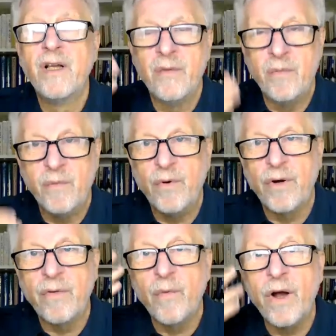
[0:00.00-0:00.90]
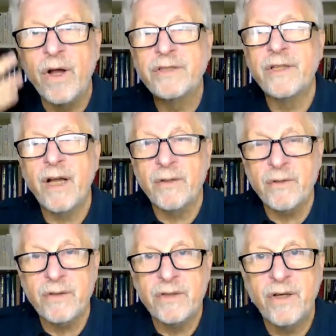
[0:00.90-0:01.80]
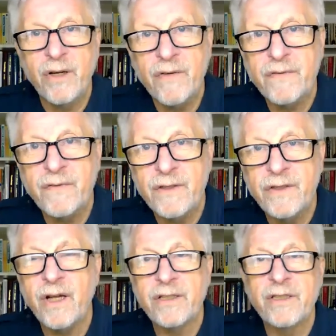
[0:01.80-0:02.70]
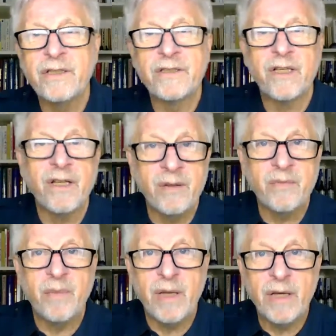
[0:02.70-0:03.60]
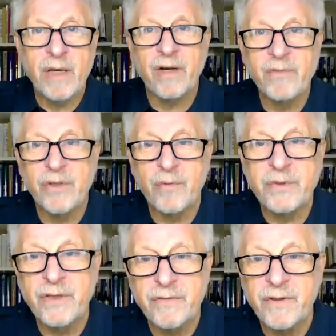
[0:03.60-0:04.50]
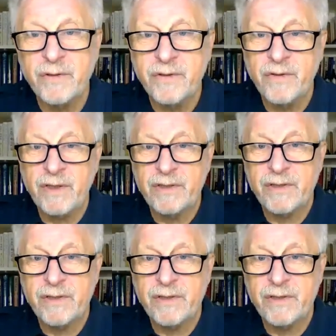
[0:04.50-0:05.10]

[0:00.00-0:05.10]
more washing out of the toxins and better absorption of the nutrients.